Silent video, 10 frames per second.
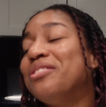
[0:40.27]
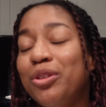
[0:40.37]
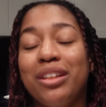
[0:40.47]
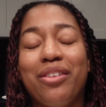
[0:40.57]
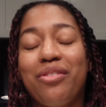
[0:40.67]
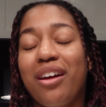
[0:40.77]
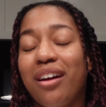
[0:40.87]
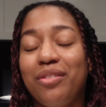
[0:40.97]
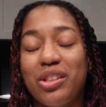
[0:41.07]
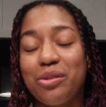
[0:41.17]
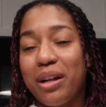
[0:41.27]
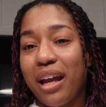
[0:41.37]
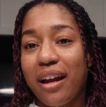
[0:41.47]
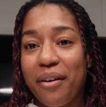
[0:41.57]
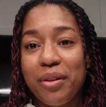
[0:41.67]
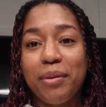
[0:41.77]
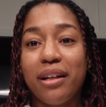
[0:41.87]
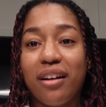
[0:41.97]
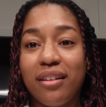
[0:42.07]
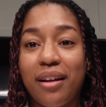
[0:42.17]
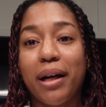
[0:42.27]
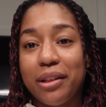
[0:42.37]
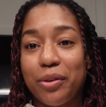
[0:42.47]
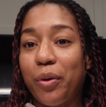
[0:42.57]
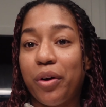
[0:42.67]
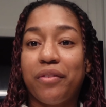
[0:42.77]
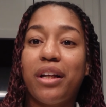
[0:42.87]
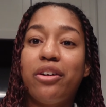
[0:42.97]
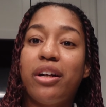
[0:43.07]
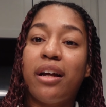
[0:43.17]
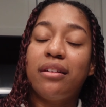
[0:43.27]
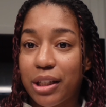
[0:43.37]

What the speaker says: Or if not, if you just want to hang out with me on my little corner of the internet,